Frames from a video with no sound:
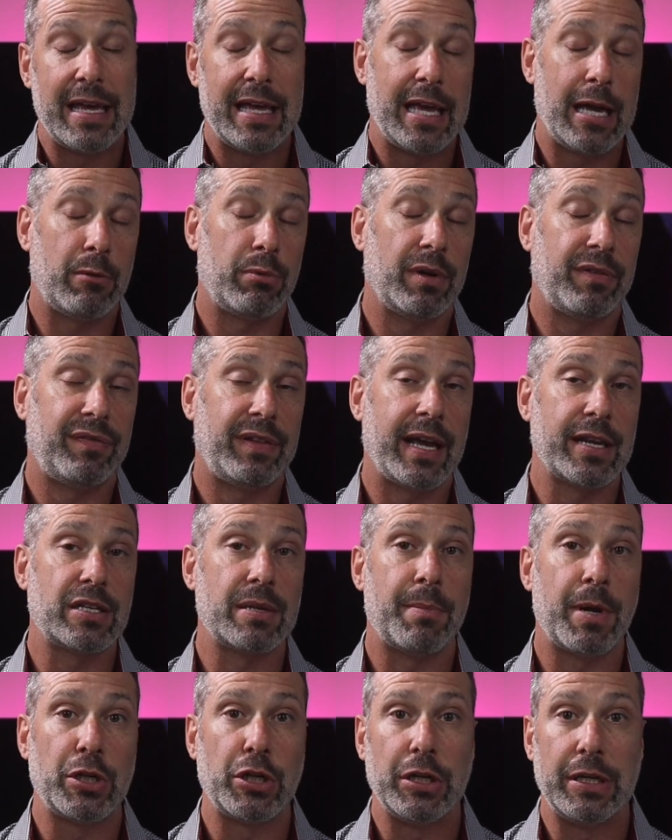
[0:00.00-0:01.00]
It reflects a
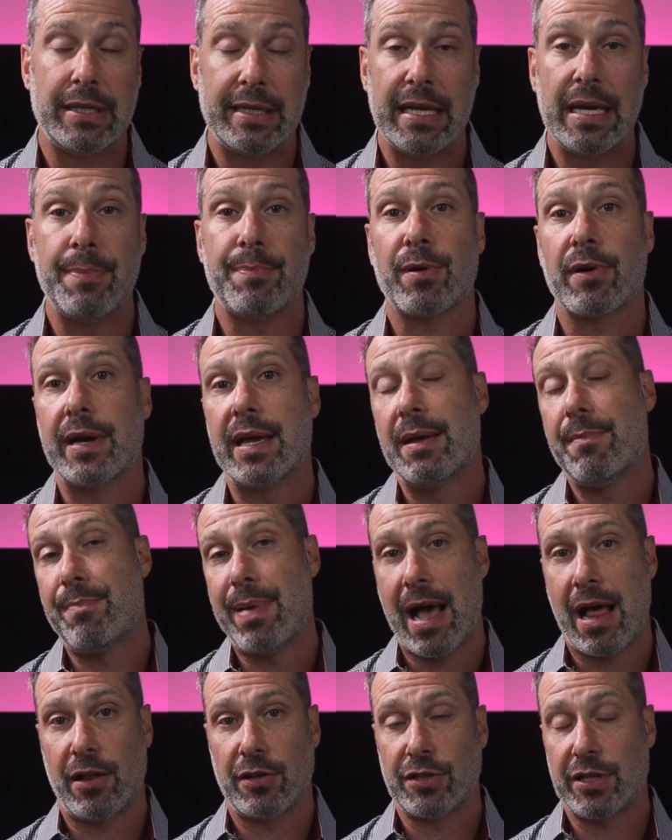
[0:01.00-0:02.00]
much deeper
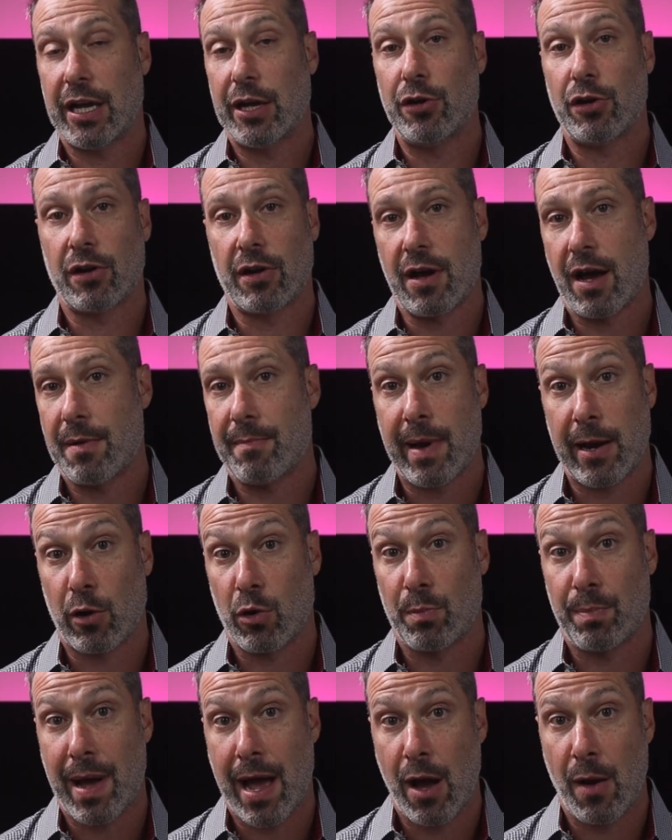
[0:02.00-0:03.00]
imbalance in your gut
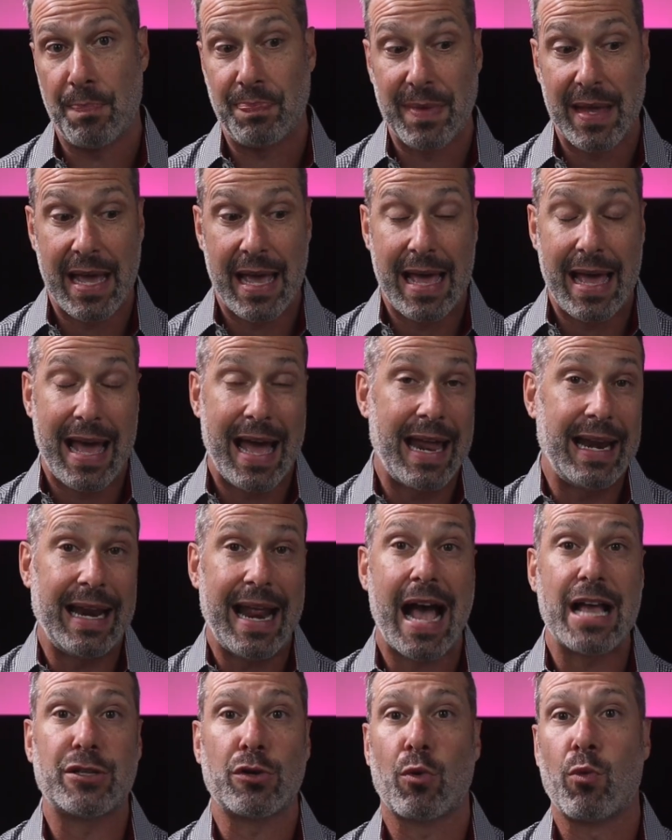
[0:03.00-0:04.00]
microbiome, and it
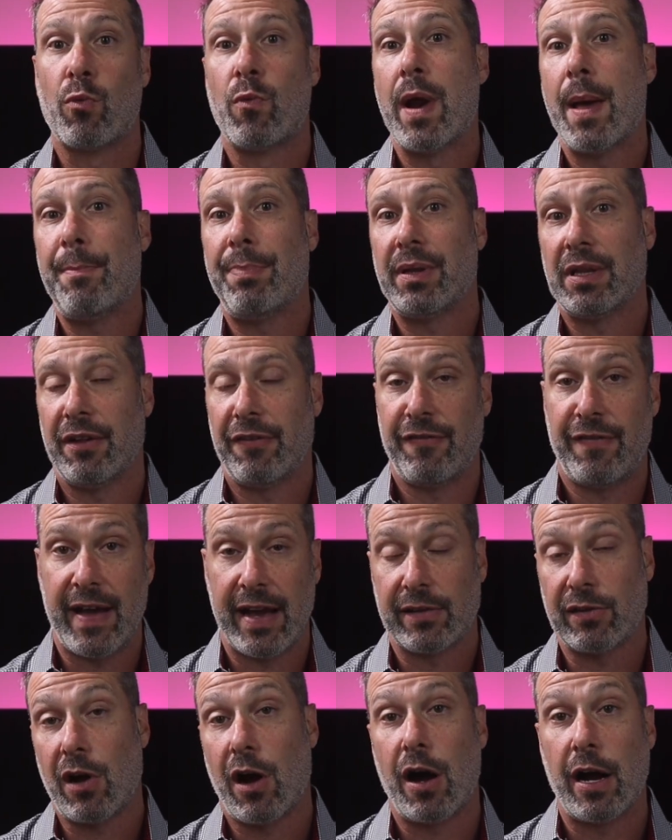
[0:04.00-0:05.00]
has a ripple
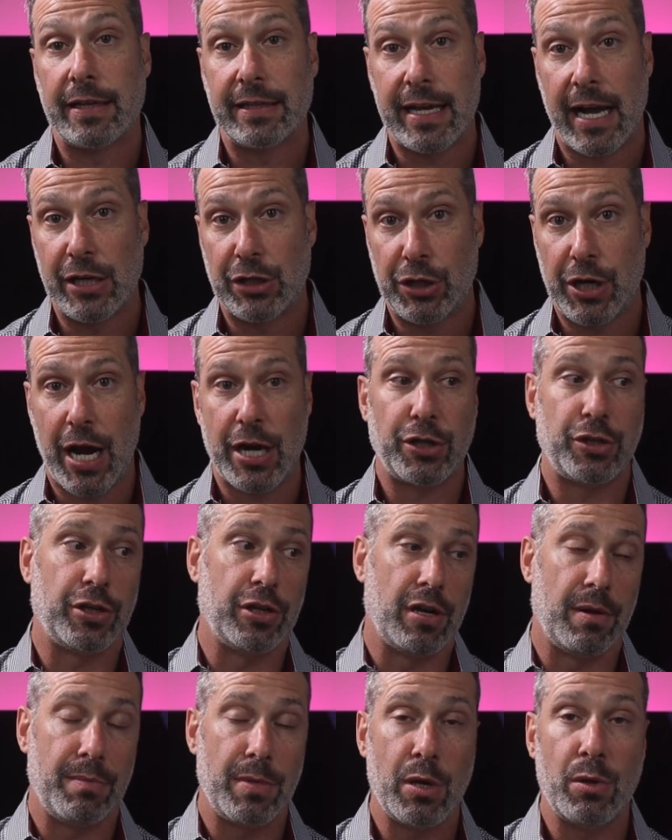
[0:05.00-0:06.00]
effect on
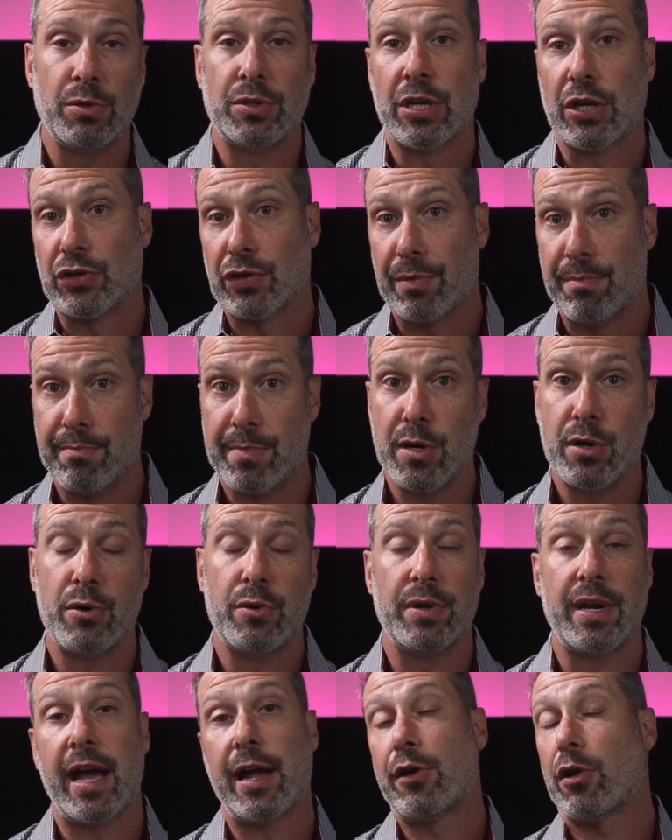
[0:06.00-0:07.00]
digestion, immune system,
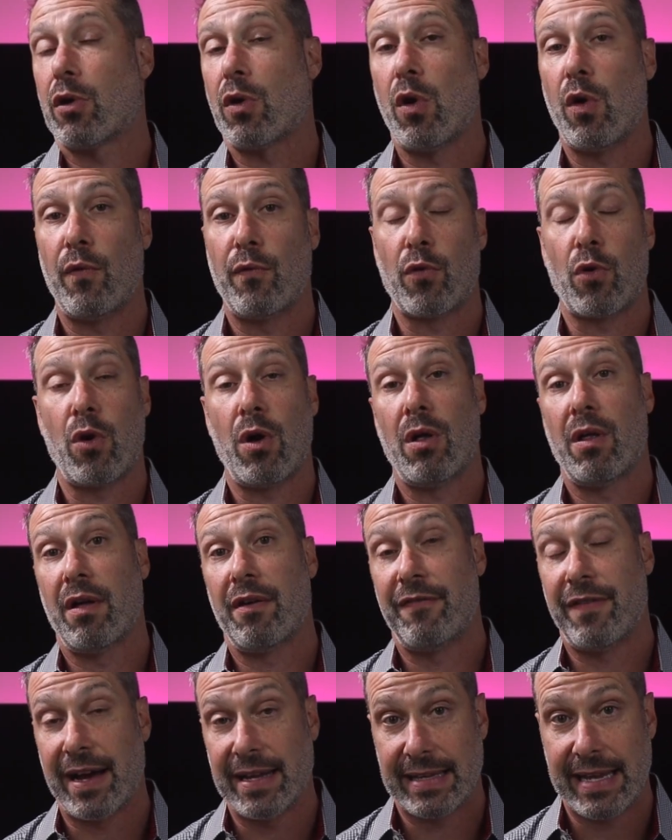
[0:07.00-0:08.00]
mood, and your
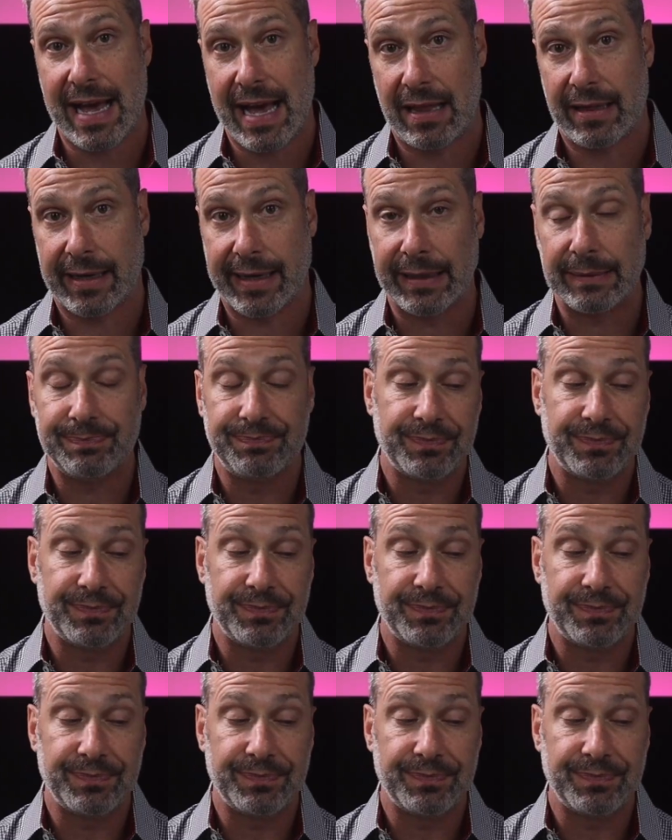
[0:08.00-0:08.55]
overall vitality.